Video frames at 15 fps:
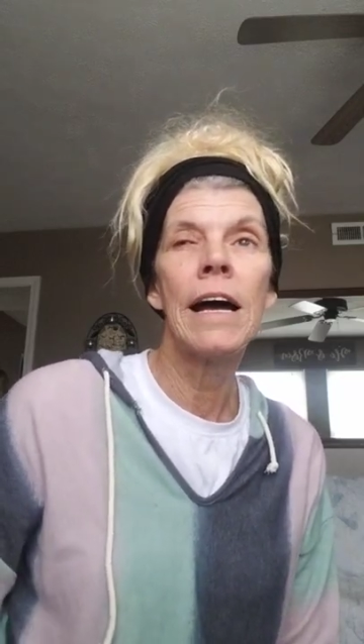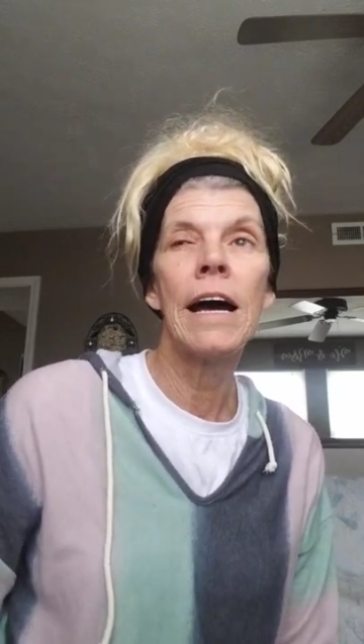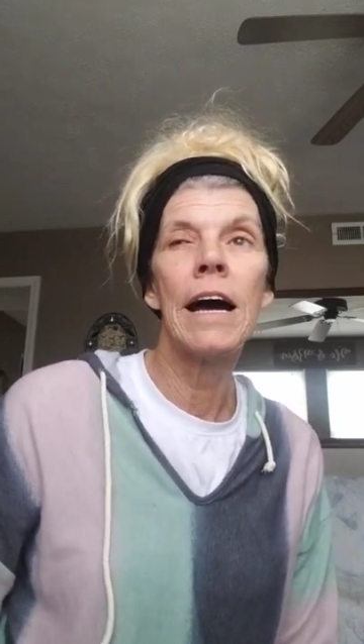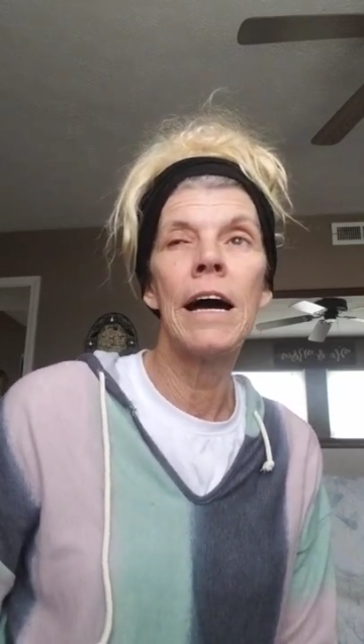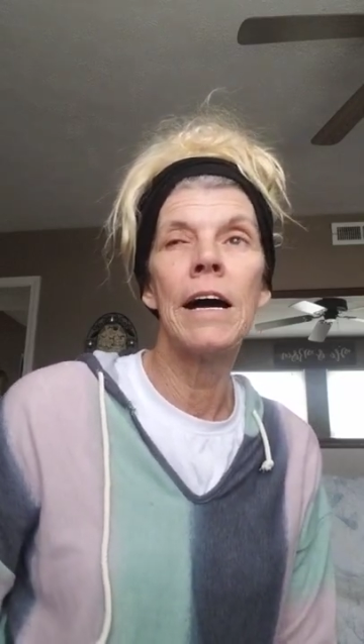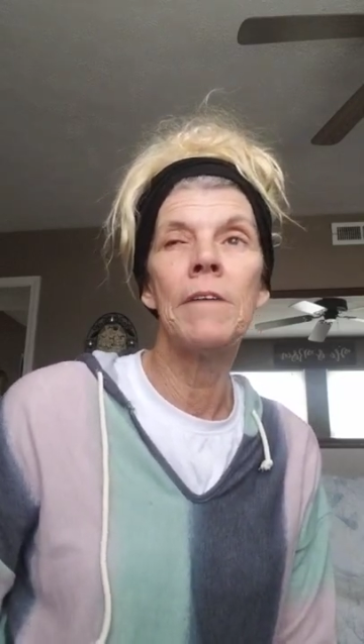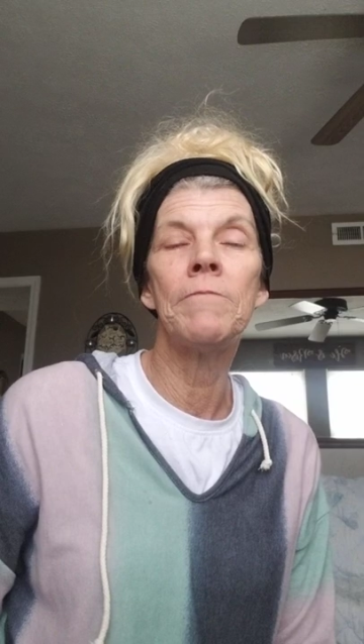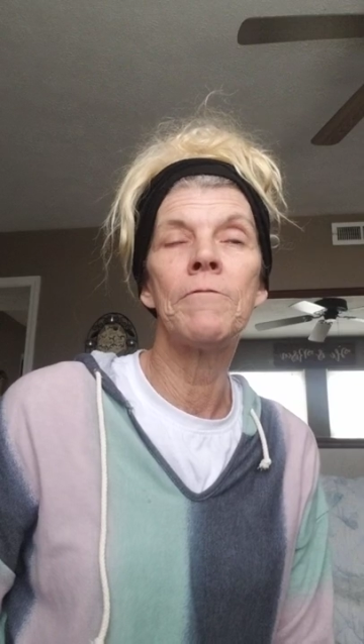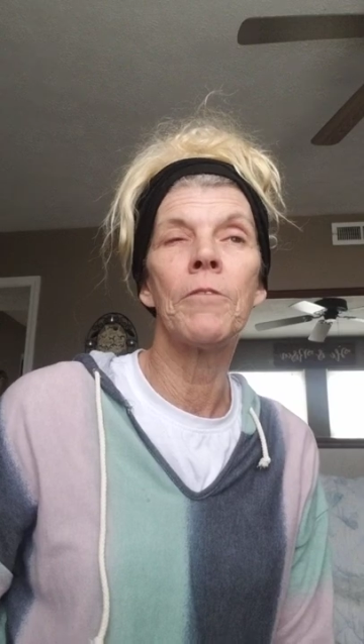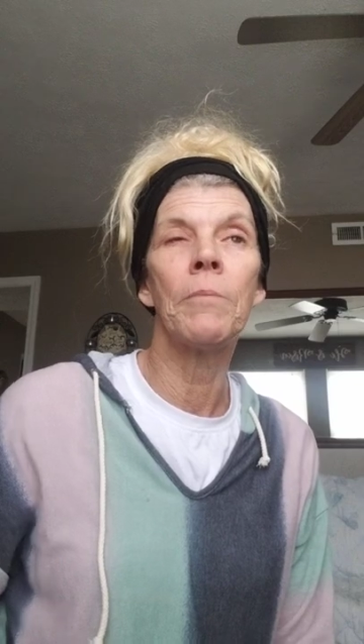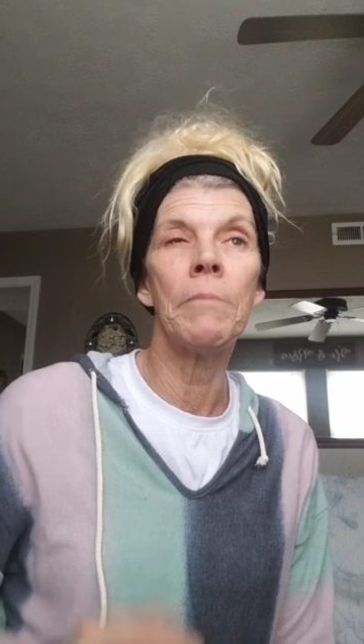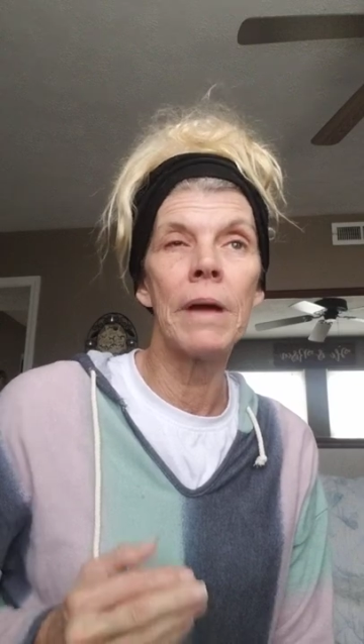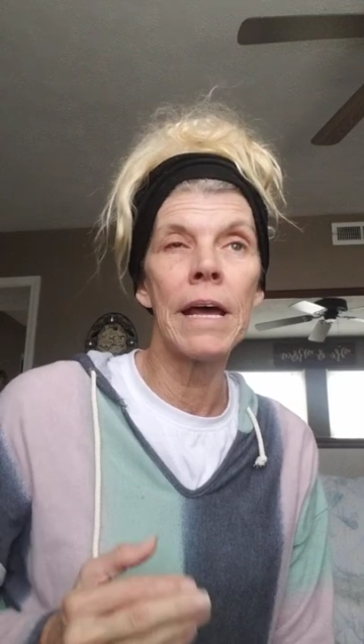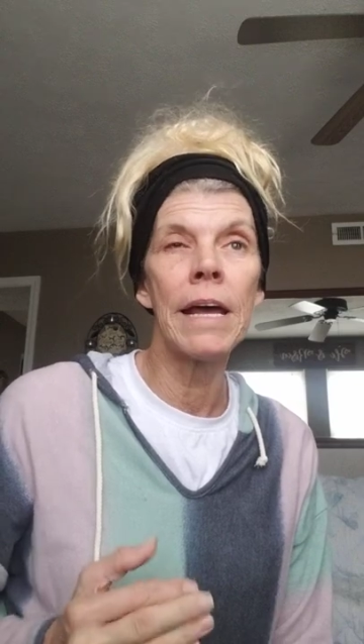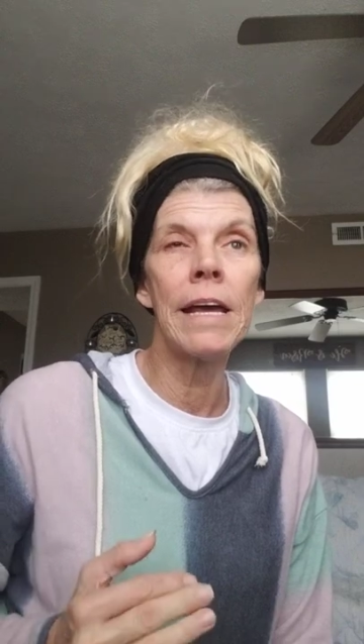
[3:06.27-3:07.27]
Um, for
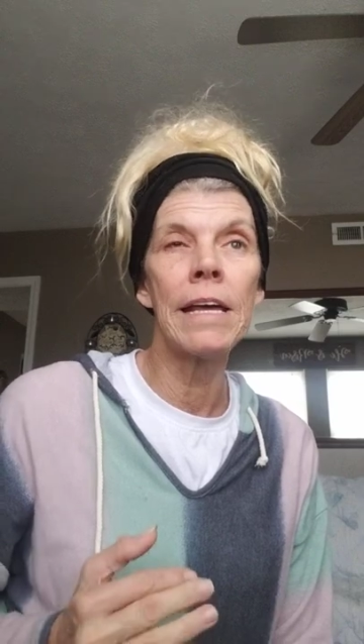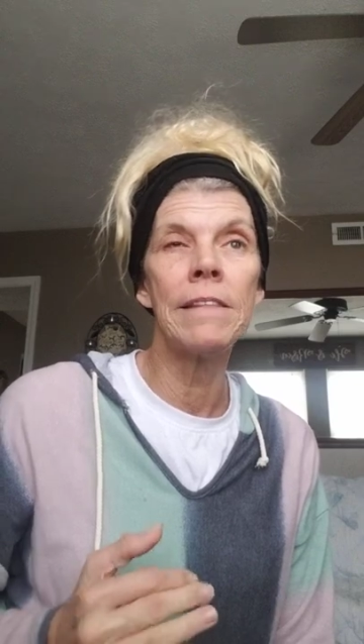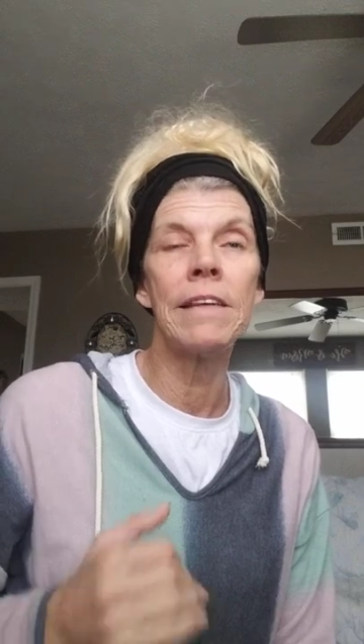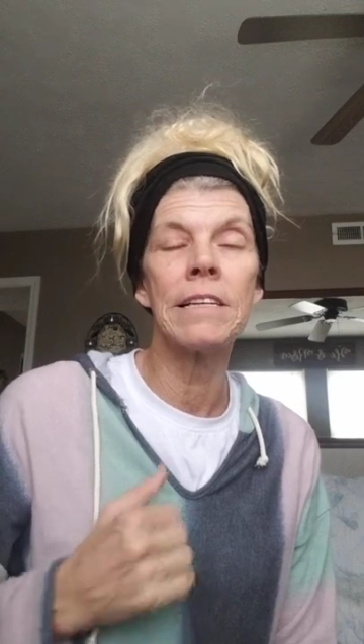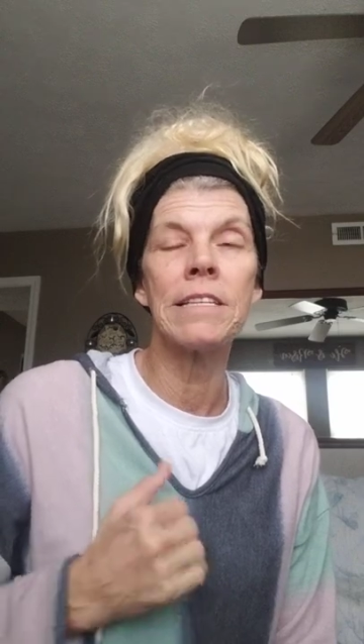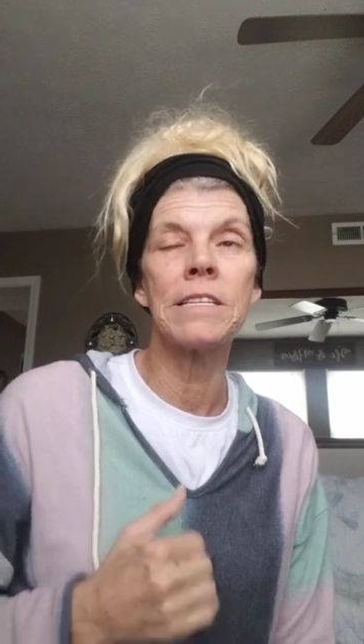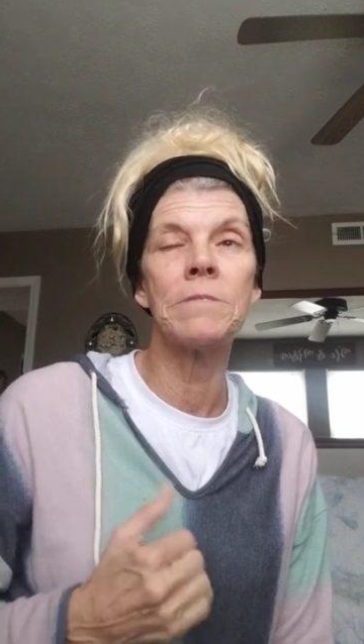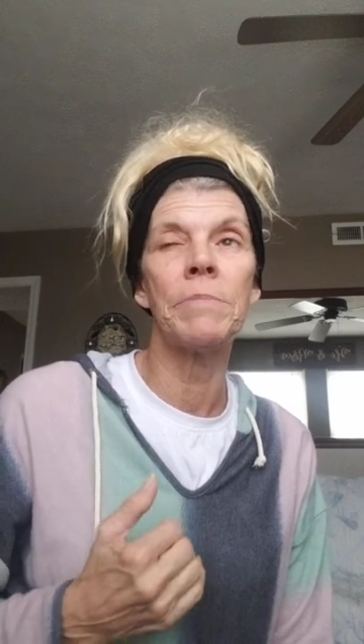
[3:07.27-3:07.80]
me, this has